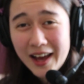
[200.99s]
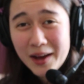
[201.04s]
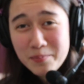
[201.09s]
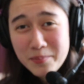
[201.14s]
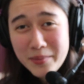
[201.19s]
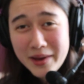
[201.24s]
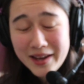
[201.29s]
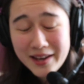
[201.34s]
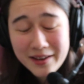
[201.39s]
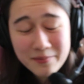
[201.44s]

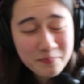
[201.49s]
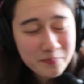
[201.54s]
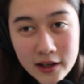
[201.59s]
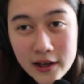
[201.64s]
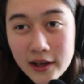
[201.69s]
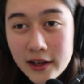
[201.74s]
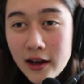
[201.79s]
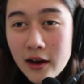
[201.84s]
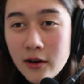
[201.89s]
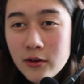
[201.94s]
Me.
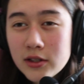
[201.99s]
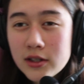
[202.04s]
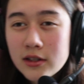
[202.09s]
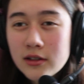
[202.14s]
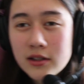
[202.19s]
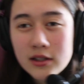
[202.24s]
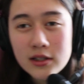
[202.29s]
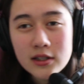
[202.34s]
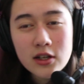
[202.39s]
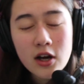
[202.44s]
And I was in
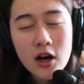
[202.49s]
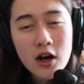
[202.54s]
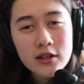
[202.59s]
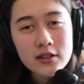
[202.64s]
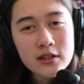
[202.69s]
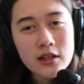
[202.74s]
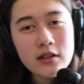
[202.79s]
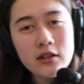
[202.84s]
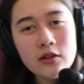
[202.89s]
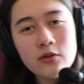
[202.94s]
these talks,
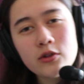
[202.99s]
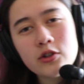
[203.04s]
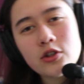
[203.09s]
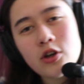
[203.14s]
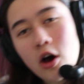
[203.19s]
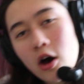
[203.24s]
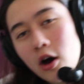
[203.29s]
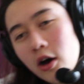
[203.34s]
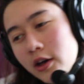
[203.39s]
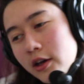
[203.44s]
and they were
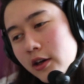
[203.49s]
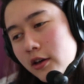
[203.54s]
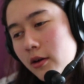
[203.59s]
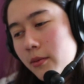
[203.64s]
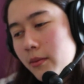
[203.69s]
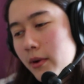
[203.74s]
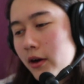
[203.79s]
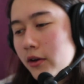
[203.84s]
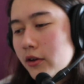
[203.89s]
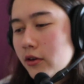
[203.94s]
talking about,